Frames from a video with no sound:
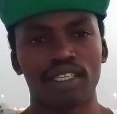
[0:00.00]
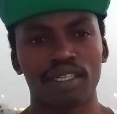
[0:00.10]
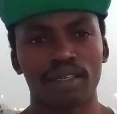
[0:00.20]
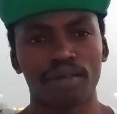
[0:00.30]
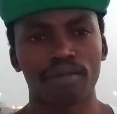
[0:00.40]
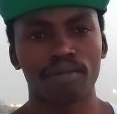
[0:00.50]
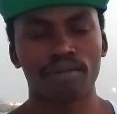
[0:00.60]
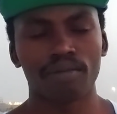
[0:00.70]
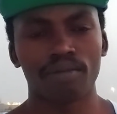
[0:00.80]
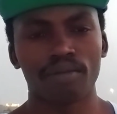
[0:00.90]

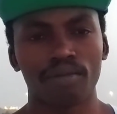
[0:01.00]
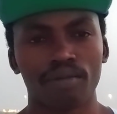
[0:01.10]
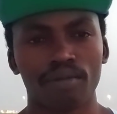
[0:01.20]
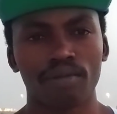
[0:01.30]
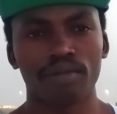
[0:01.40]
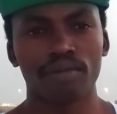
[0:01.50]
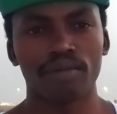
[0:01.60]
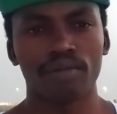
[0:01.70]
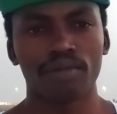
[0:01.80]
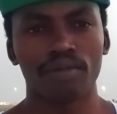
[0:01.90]

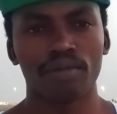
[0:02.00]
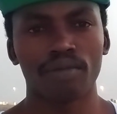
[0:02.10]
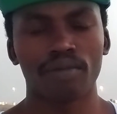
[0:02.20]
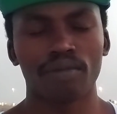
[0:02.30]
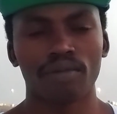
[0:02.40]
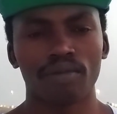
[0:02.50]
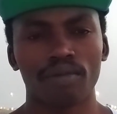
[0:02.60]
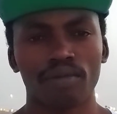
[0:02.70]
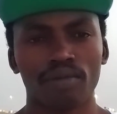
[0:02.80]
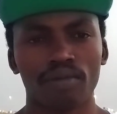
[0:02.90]

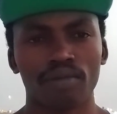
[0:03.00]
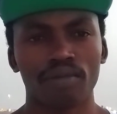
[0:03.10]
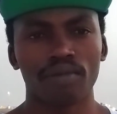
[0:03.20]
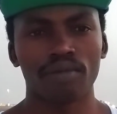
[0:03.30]
Nobody speaks.